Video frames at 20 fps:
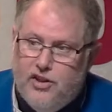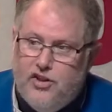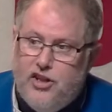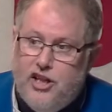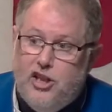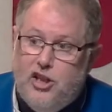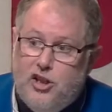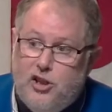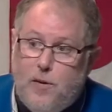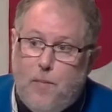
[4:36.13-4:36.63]
This
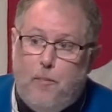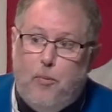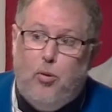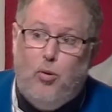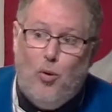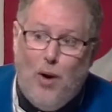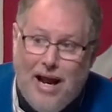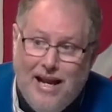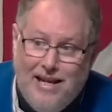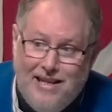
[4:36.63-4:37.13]
is the
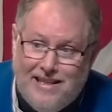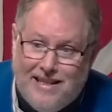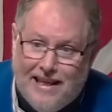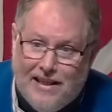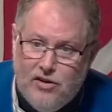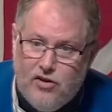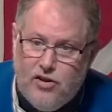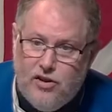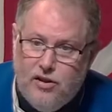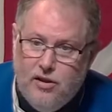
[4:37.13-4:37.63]

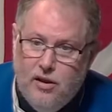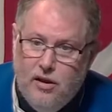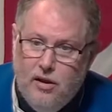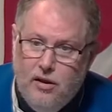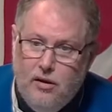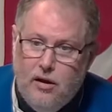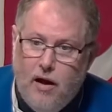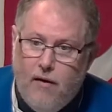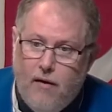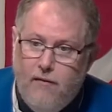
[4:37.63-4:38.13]
presence
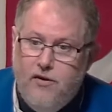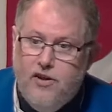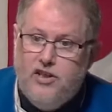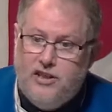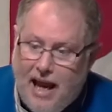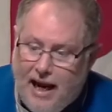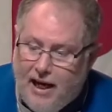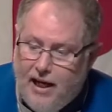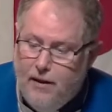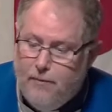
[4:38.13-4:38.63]
of the
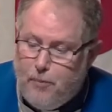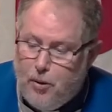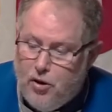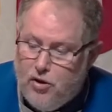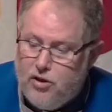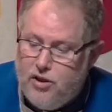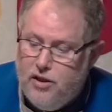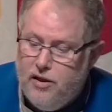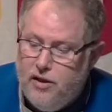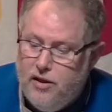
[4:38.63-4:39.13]
second
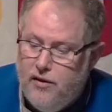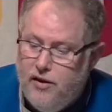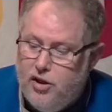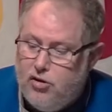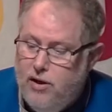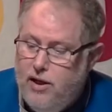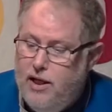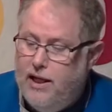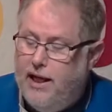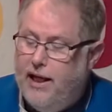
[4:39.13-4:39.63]
person of the
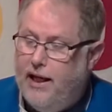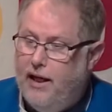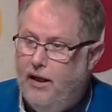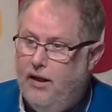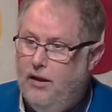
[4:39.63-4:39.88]
Trinity.